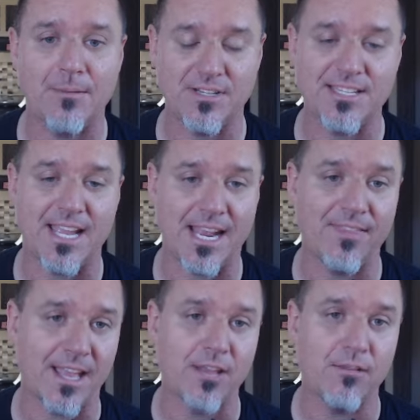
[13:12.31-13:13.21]
I'm just
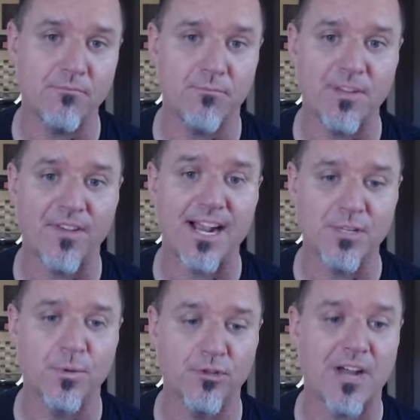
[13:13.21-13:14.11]
saying that
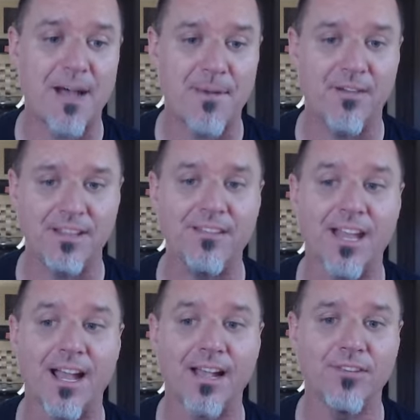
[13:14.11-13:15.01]
Divines will drop off these
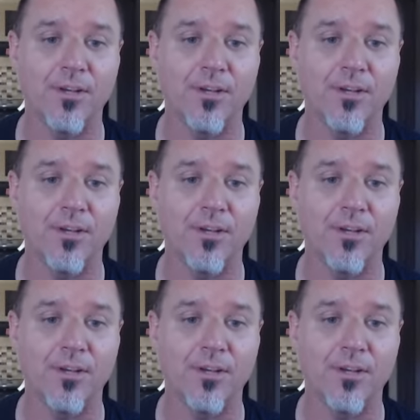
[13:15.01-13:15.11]
guys,